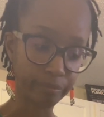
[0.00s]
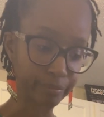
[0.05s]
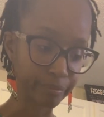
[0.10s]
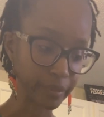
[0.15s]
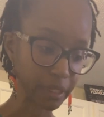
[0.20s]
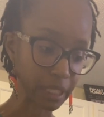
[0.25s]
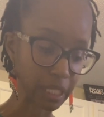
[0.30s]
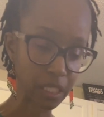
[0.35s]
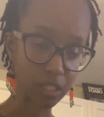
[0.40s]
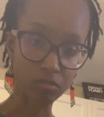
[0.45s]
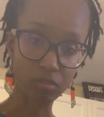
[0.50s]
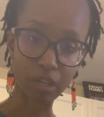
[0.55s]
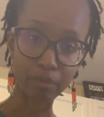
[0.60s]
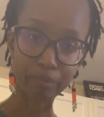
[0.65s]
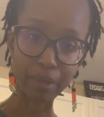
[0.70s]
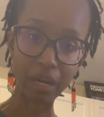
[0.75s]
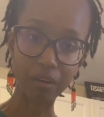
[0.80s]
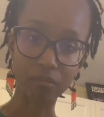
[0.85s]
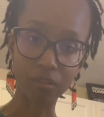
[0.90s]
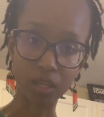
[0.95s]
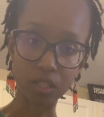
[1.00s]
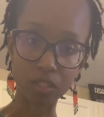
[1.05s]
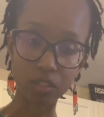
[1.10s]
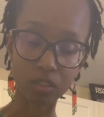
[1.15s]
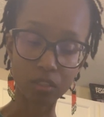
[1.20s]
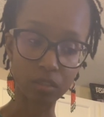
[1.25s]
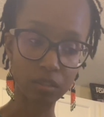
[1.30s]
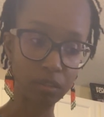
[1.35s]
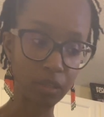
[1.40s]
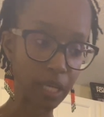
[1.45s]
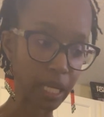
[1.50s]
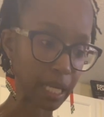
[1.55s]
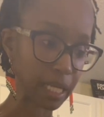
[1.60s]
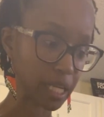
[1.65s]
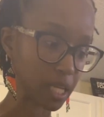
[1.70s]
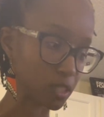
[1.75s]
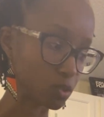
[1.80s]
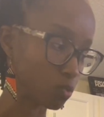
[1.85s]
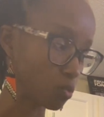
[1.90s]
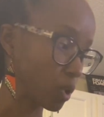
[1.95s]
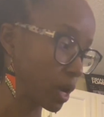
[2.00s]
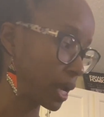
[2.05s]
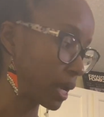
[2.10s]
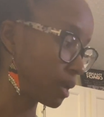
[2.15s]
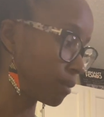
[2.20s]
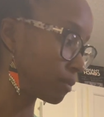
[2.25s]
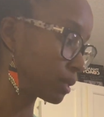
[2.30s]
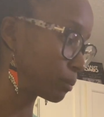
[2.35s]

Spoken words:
It's run by Russell and his wife. And let